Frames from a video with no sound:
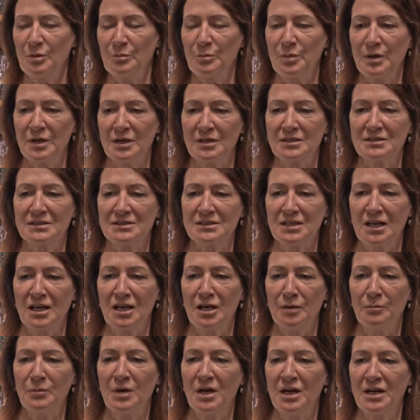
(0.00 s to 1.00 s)
But
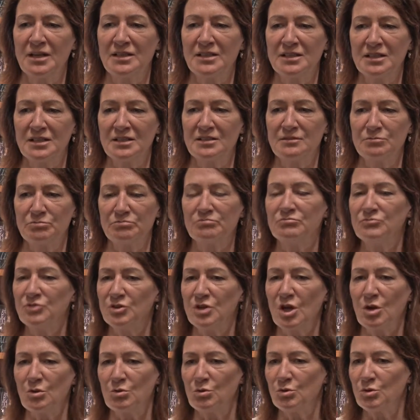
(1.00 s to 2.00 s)
I did,
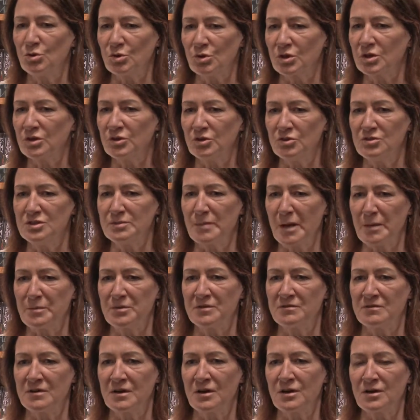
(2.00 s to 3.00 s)
look at
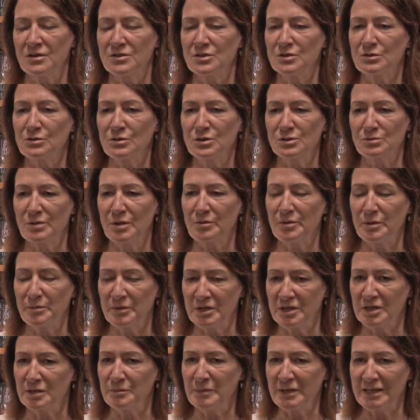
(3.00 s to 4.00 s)
newspaper articles where
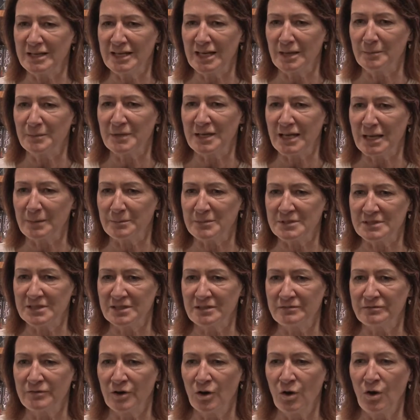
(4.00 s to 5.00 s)
women had been kept
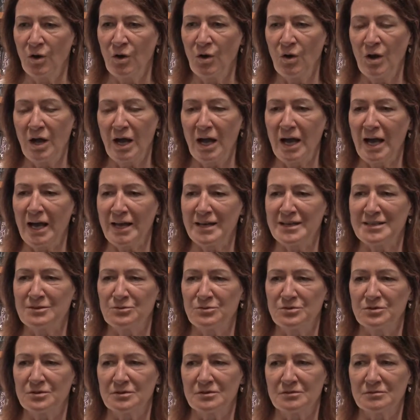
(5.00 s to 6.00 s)
captive,
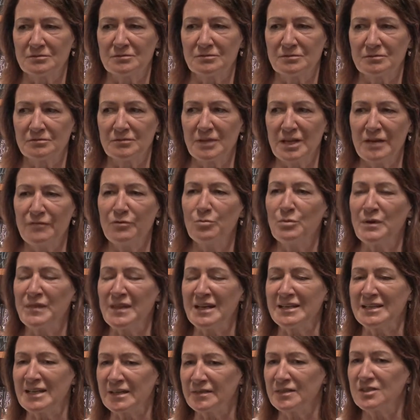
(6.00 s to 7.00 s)
and even when
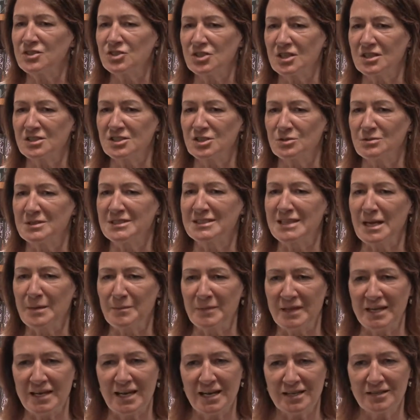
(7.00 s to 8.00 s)
they'd had the chance to escape,
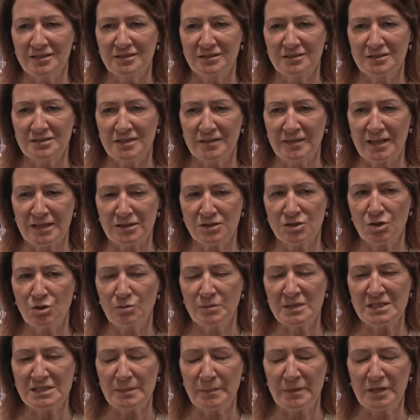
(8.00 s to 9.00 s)
they hadn't, and that told
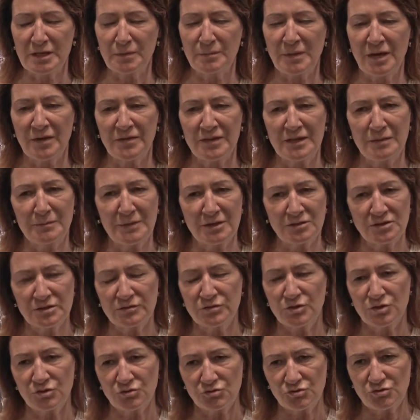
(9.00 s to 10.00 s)
me something about the amount
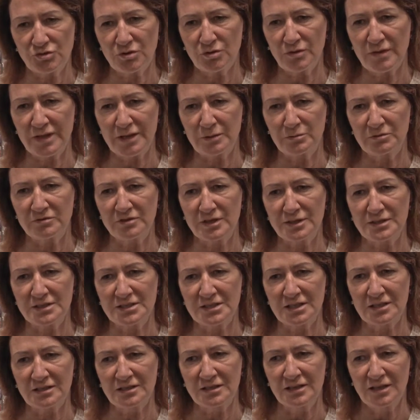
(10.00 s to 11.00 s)
of control they were
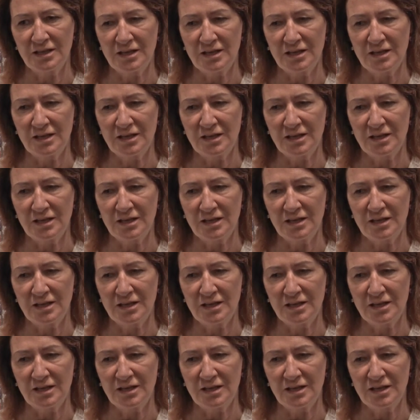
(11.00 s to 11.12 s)
under.